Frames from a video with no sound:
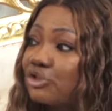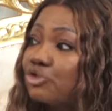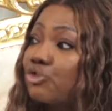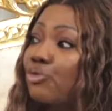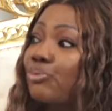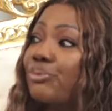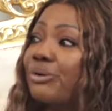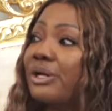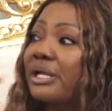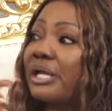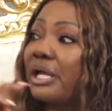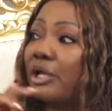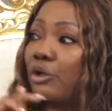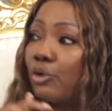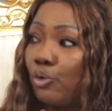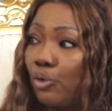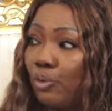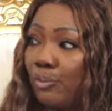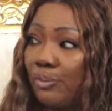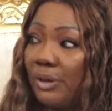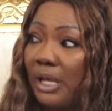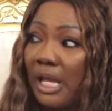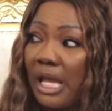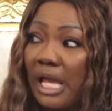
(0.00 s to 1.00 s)
should bring her
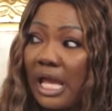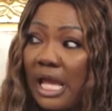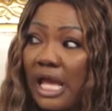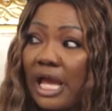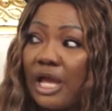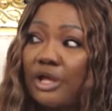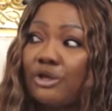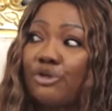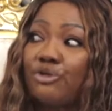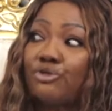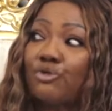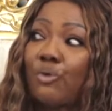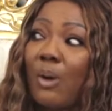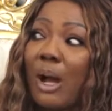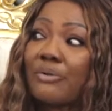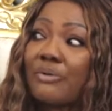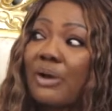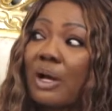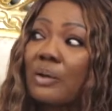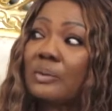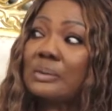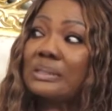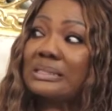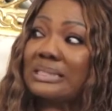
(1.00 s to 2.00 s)
home. And you know,
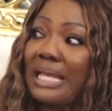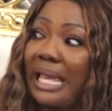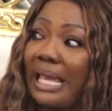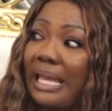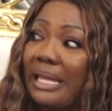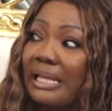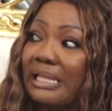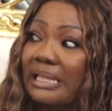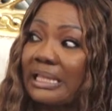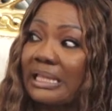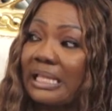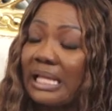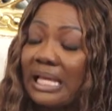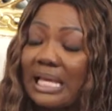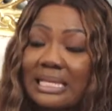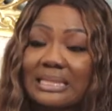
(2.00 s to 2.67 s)
around 10,